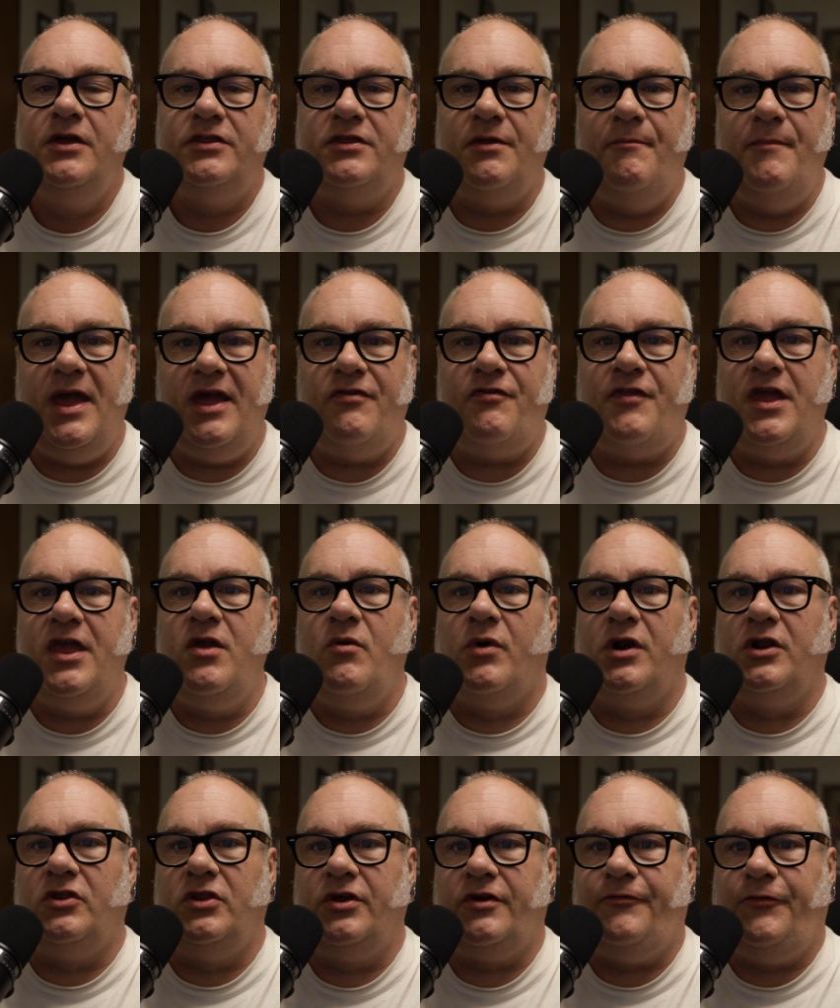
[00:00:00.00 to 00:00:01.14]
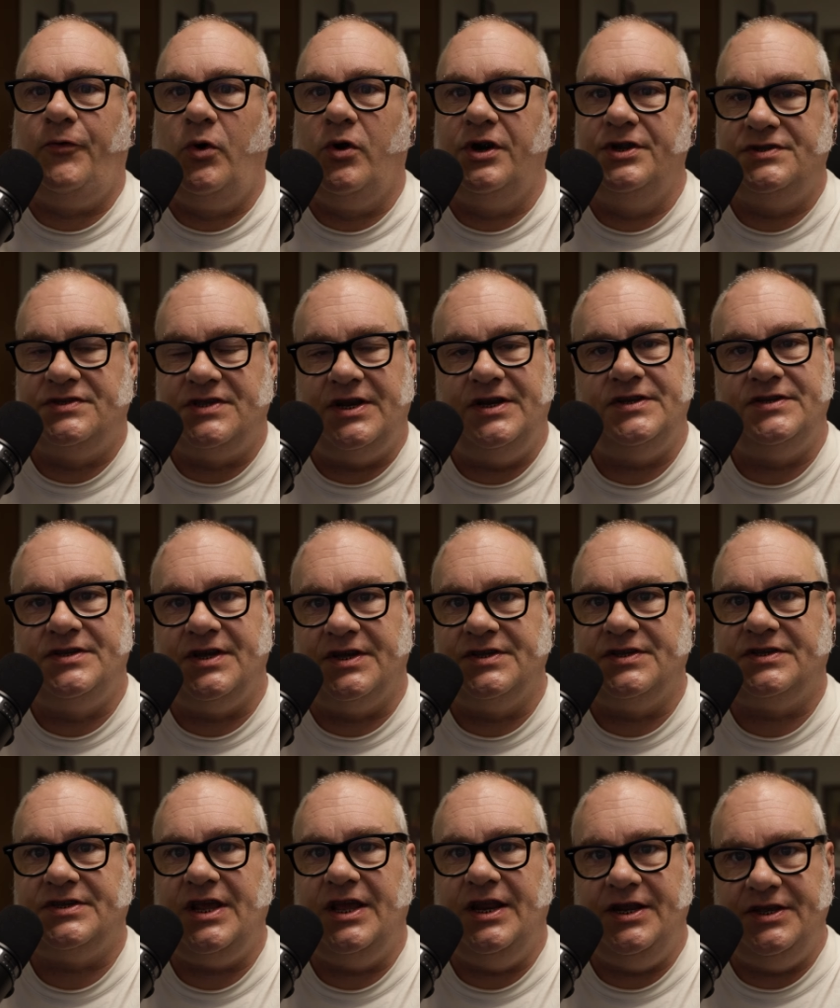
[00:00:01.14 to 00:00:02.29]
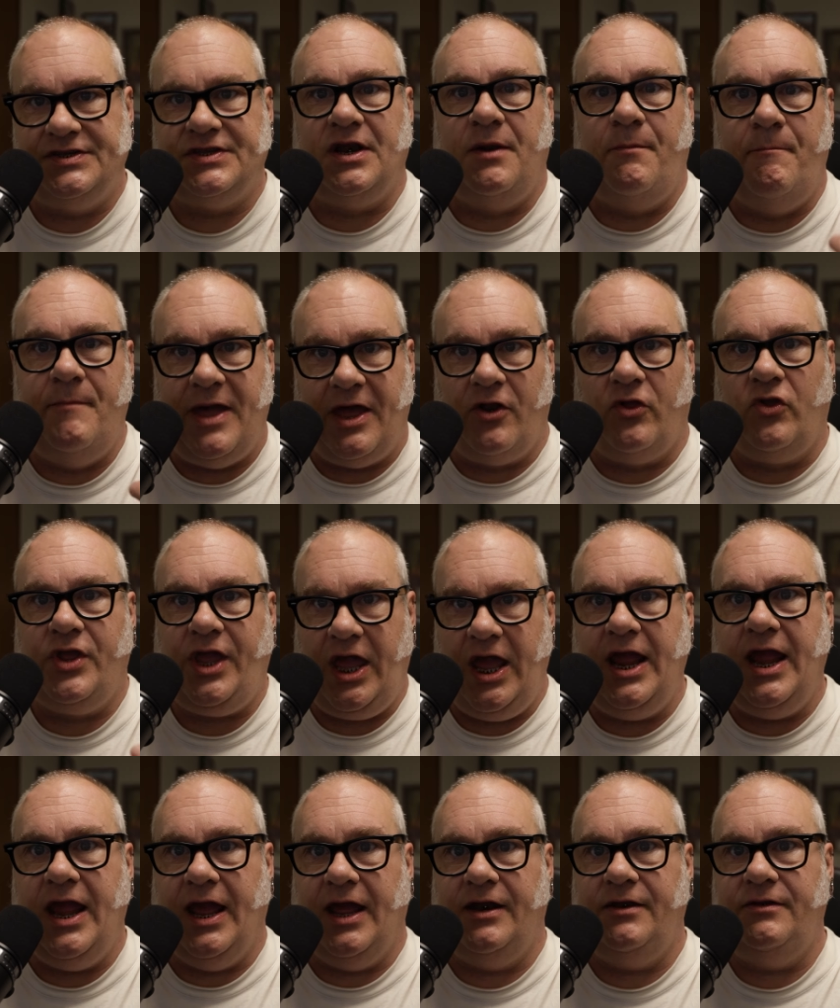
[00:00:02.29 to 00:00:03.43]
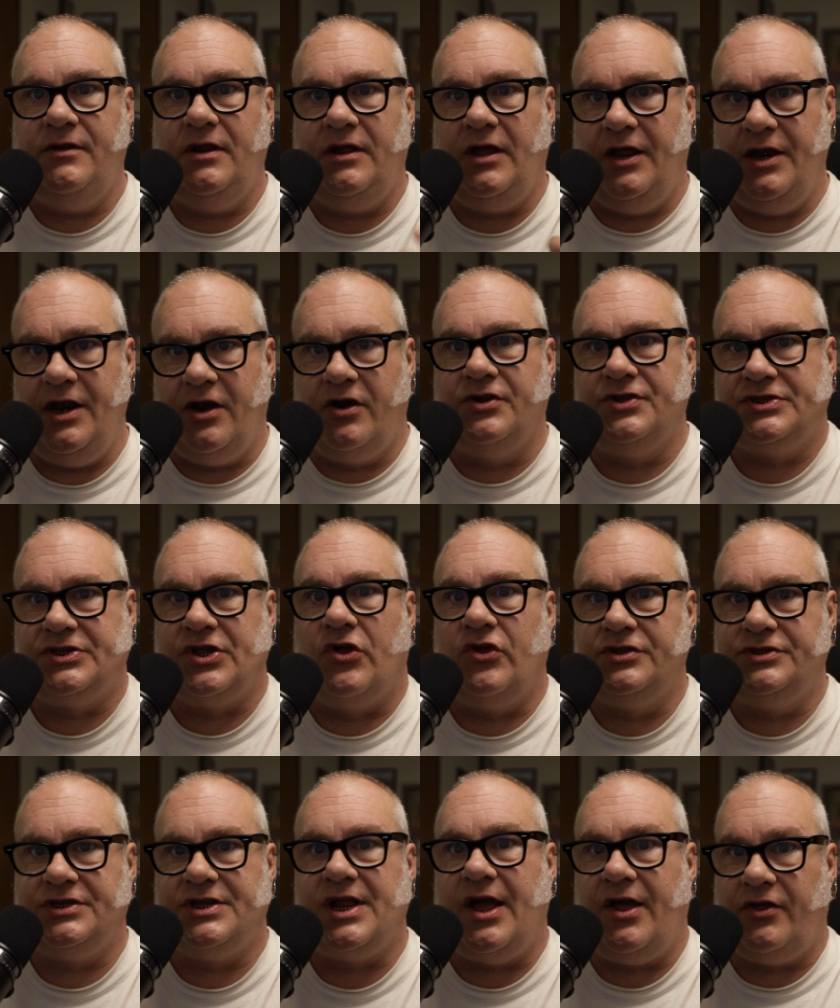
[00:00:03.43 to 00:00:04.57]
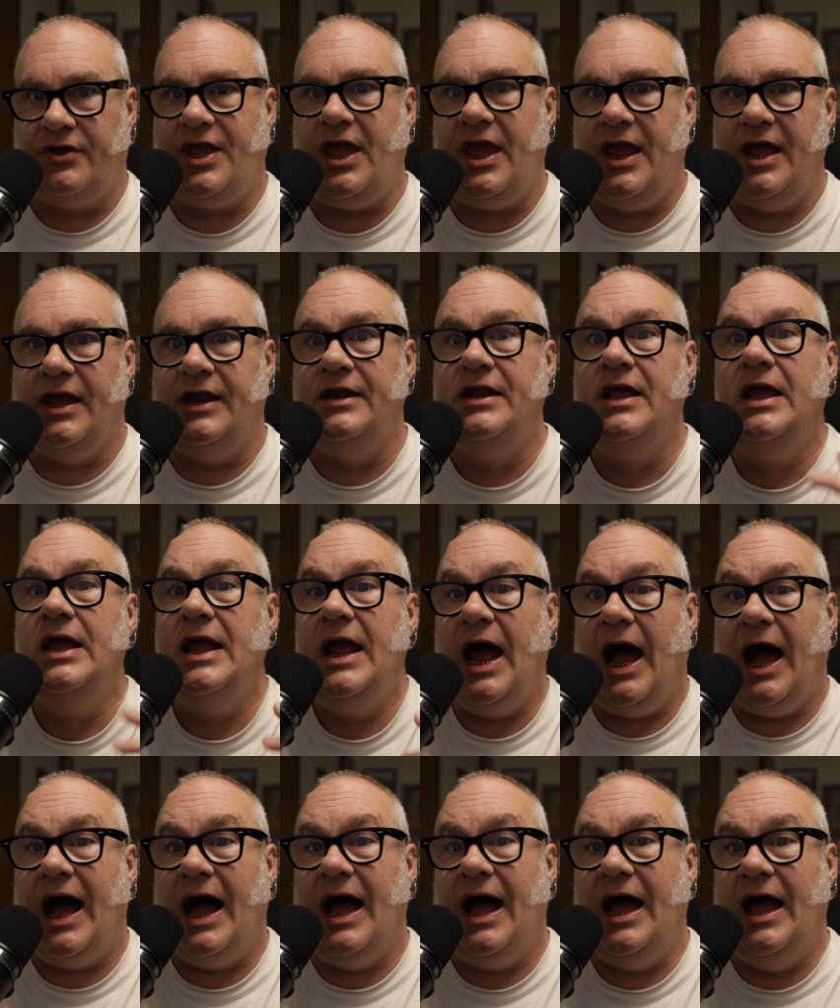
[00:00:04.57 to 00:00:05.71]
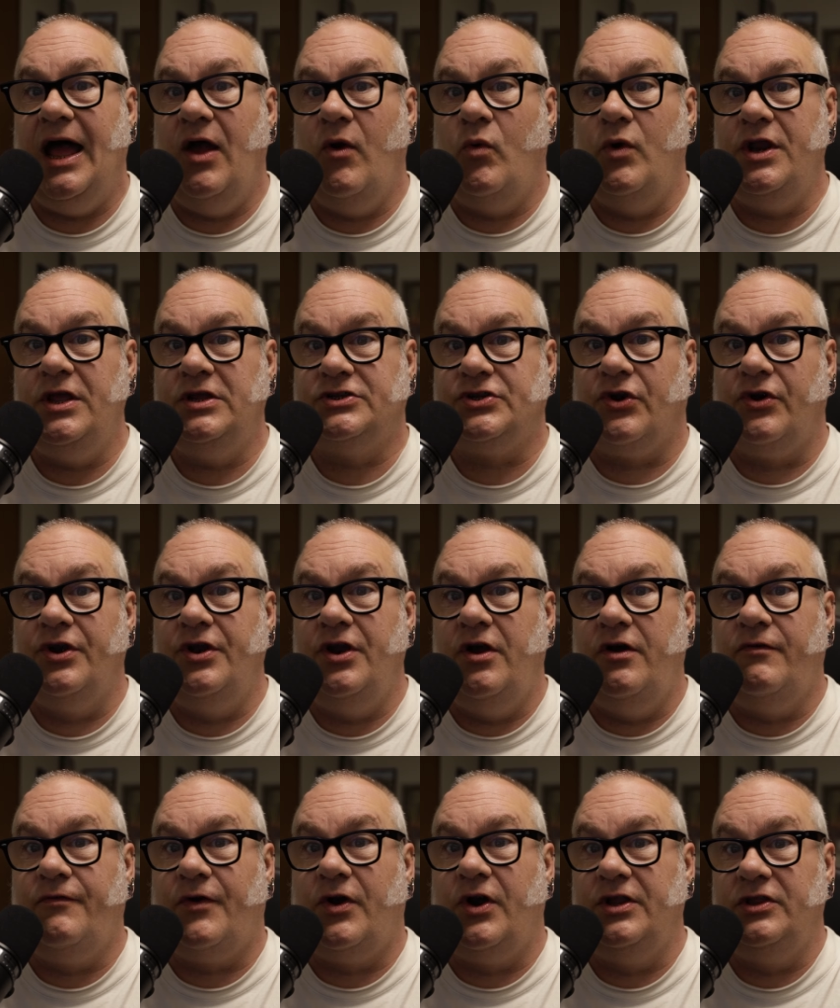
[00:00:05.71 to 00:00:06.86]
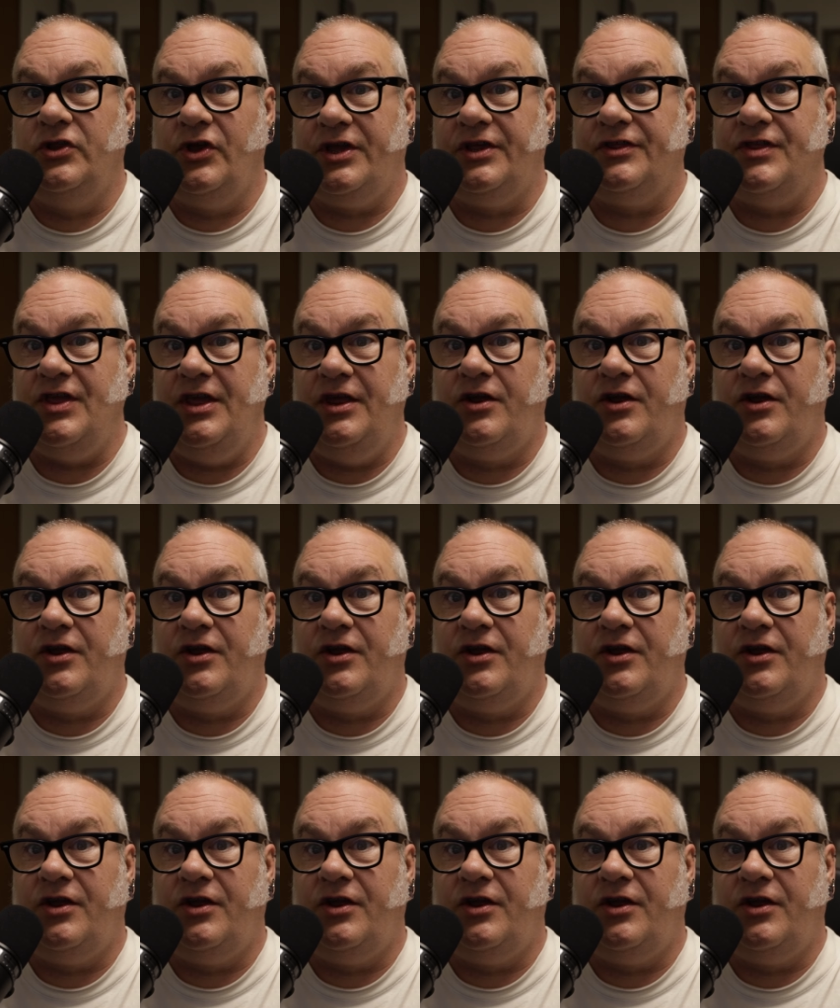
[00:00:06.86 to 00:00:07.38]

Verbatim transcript: The main thing you want to look for is that it does it is isn't a metal can, an aerosol style can. Uh, when you turn it over and look at the